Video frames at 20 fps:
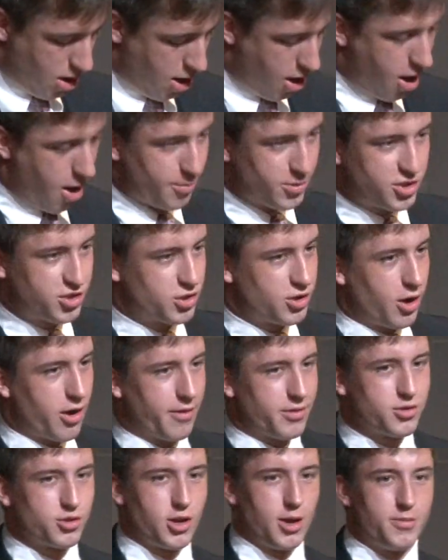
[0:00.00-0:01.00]
I'm just going
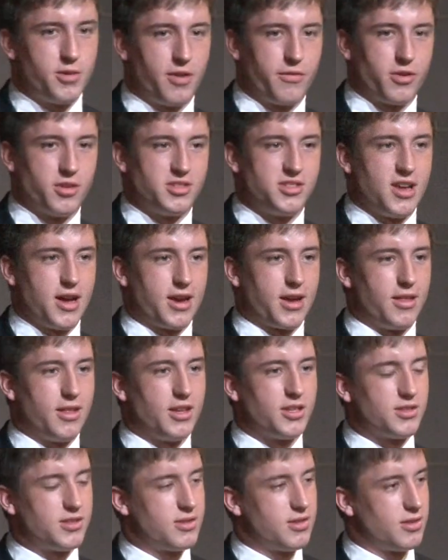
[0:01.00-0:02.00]
off script here for a second.
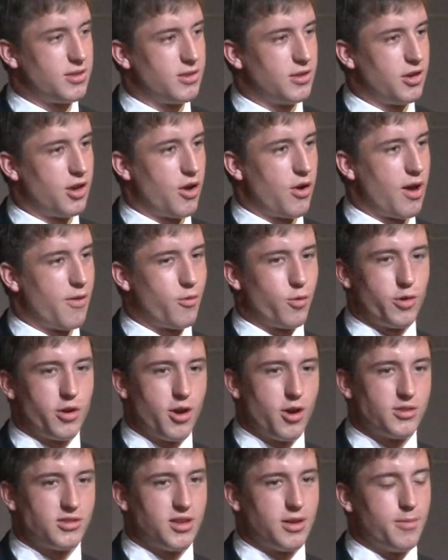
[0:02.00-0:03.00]
This, everyone
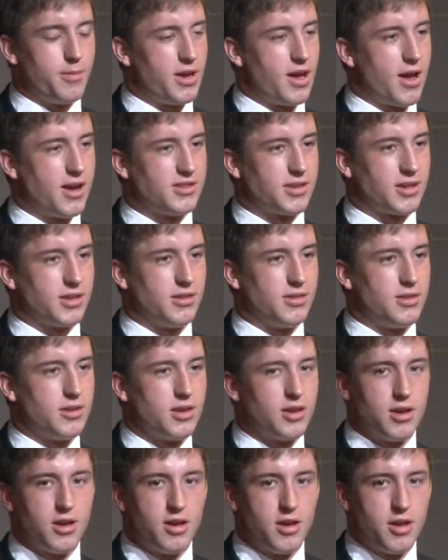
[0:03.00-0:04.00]
knows that MBA is
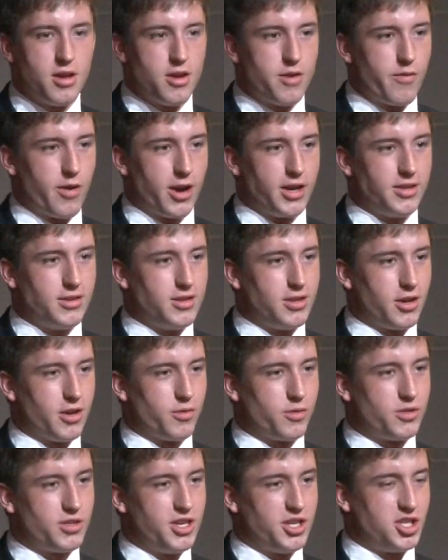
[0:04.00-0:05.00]
very,
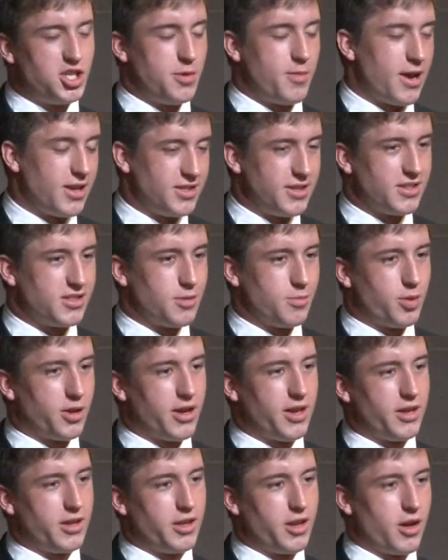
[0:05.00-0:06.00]
teaches you about
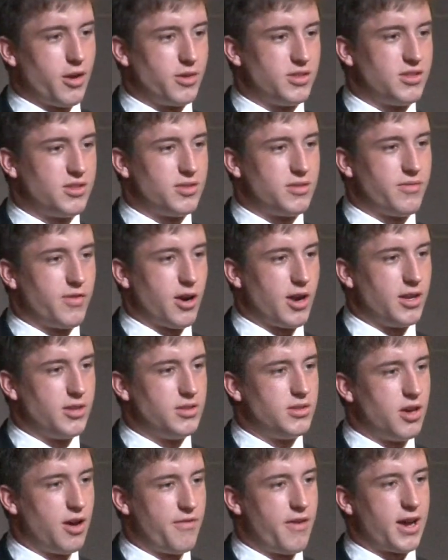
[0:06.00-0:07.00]
discipline, and, it's a very
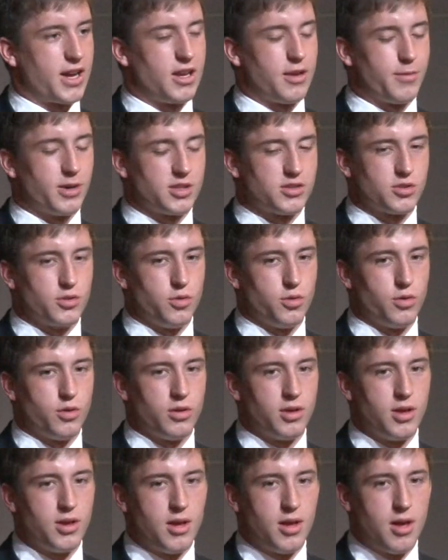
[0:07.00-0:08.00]
tough academic
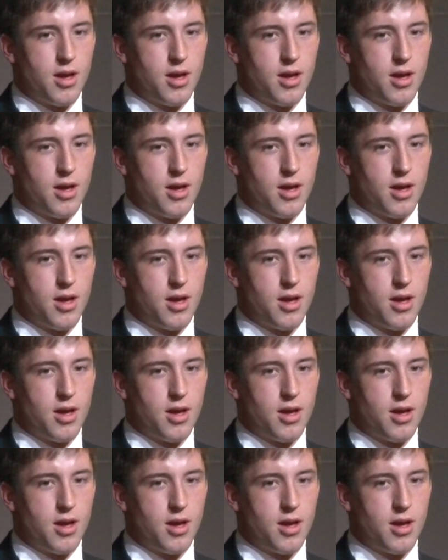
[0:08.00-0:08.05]
school.